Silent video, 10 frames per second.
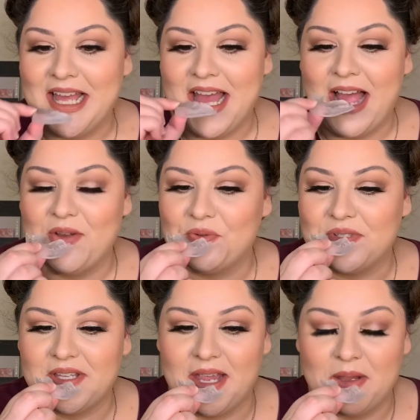I was
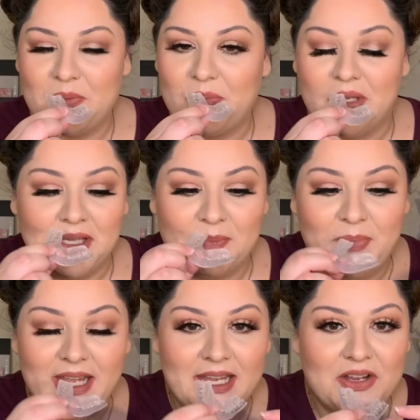like
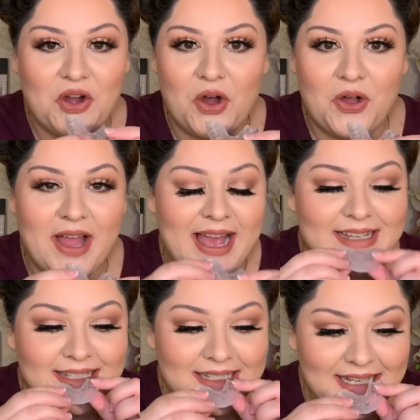being all
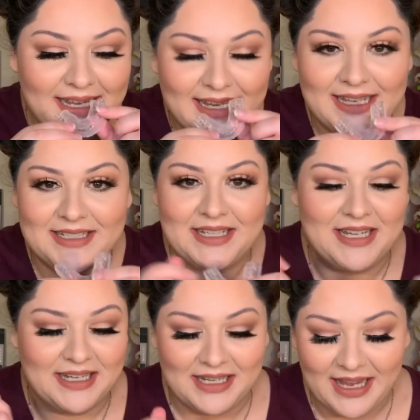hesitant to
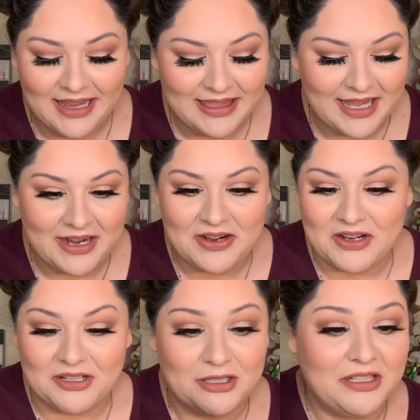get it in
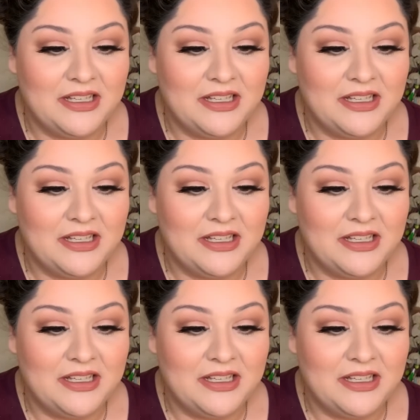there,